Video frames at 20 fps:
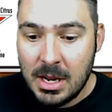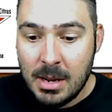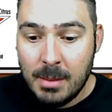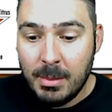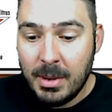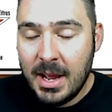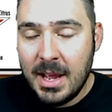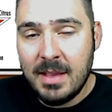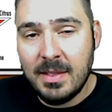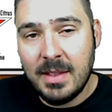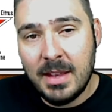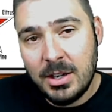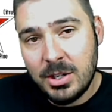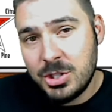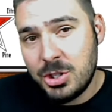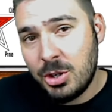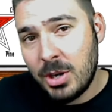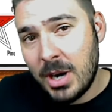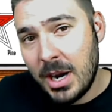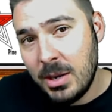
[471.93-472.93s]
but hey, they
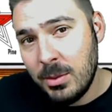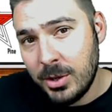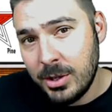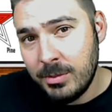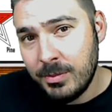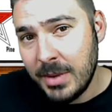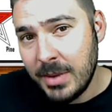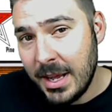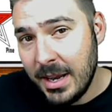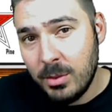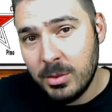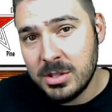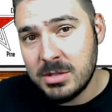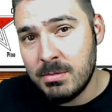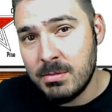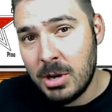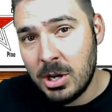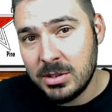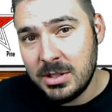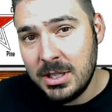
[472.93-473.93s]
just tried one and it was
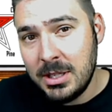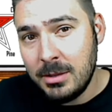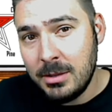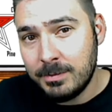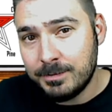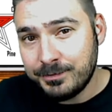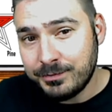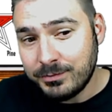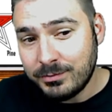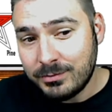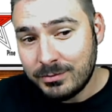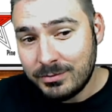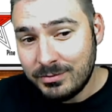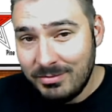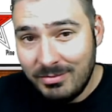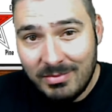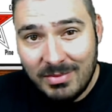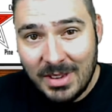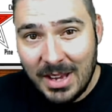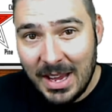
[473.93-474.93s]
malty
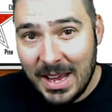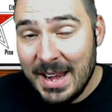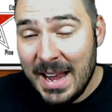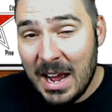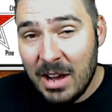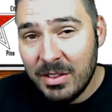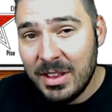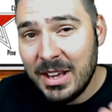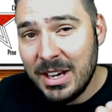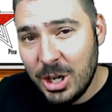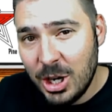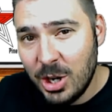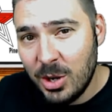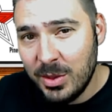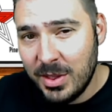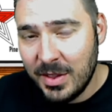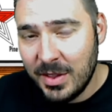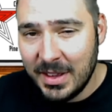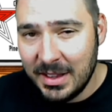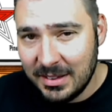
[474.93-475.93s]
and now they know
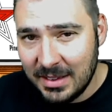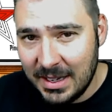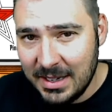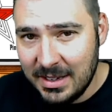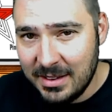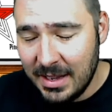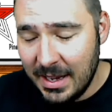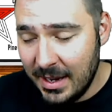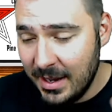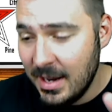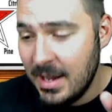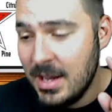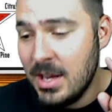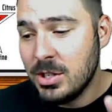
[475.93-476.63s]
that they like that.